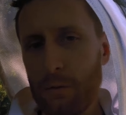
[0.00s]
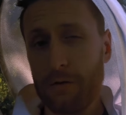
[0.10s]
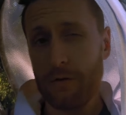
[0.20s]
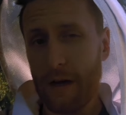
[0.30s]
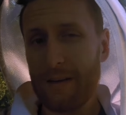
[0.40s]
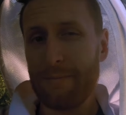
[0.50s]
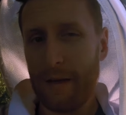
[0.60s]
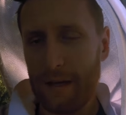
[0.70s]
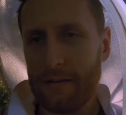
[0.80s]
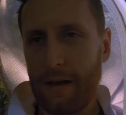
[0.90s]
will try to
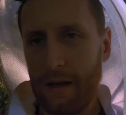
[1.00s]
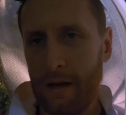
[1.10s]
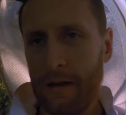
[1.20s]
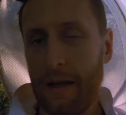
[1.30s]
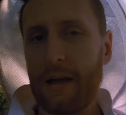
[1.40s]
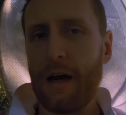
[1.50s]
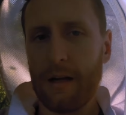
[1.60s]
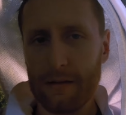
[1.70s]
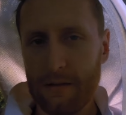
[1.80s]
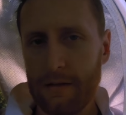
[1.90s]
maintain a
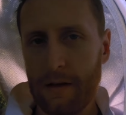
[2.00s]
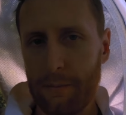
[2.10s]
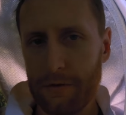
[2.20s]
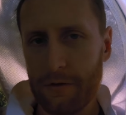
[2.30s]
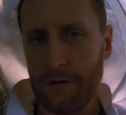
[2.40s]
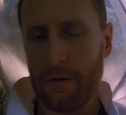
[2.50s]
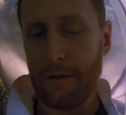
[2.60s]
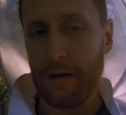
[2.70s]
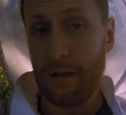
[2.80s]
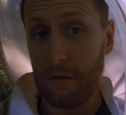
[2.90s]
constant temperature and
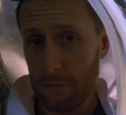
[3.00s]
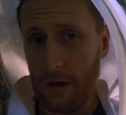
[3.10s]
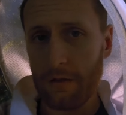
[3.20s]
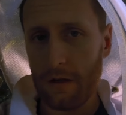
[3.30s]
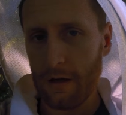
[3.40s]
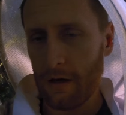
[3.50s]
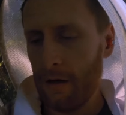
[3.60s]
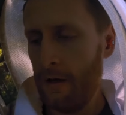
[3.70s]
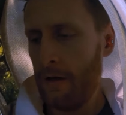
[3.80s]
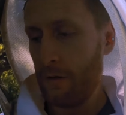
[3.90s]
humidity throughout the year,
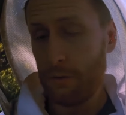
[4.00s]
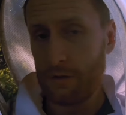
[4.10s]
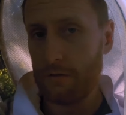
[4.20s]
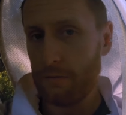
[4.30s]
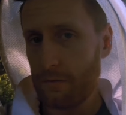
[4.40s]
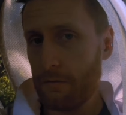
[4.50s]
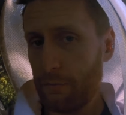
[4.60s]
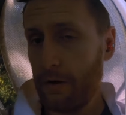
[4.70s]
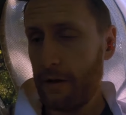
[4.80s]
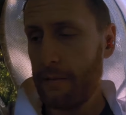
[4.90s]
which is
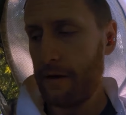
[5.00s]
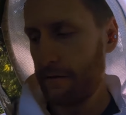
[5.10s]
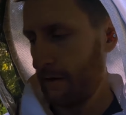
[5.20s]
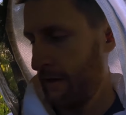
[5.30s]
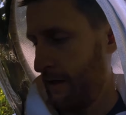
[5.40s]
really amazing.